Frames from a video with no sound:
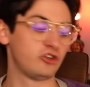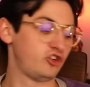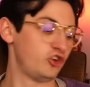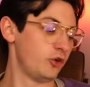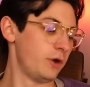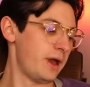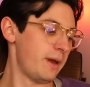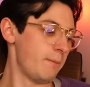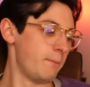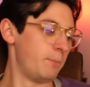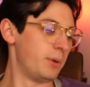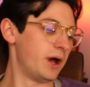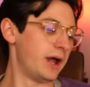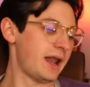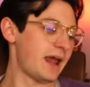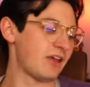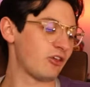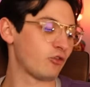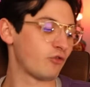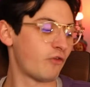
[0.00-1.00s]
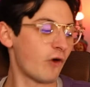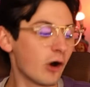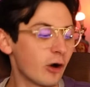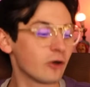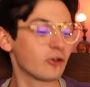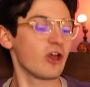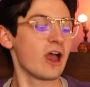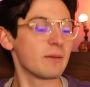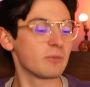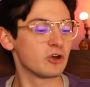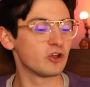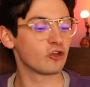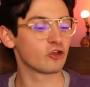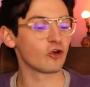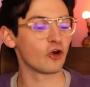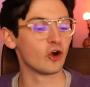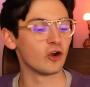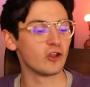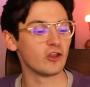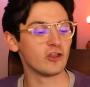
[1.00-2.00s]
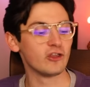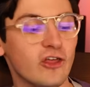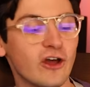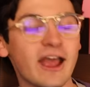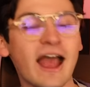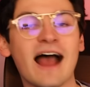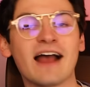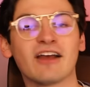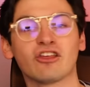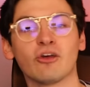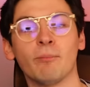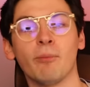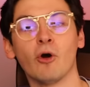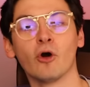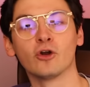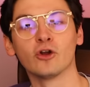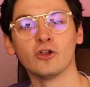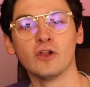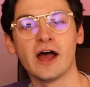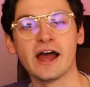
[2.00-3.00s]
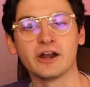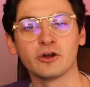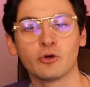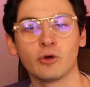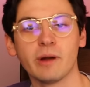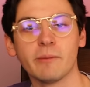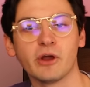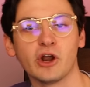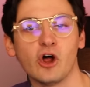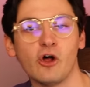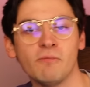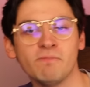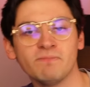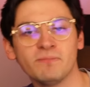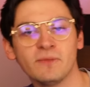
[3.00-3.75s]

to him, but as far as I'm concerned, the guy's a borderline criminal. Oh,